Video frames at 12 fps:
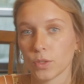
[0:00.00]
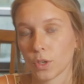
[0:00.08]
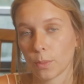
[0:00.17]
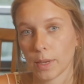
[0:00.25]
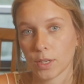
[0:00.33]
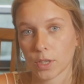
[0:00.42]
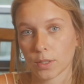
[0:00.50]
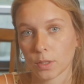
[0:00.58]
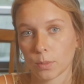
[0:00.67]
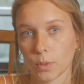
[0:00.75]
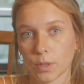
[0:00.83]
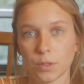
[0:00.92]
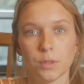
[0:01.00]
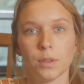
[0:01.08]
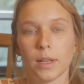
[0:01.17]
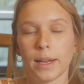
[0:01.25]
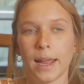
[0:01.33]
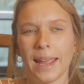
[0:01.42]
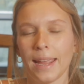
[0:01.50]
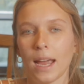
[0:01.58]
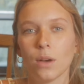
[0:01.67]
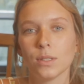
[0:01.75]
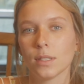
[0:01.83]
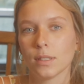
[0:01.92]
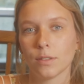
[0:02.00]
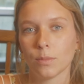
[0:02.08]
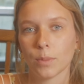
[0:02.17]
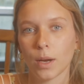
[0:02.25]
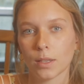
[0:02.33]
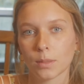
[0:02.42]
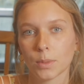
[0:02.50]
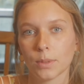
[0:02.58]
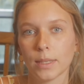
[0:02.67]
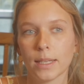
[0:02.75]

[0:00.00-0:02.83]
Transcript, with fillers: with not paying child support and you're like, "Hey, how is this even possible?"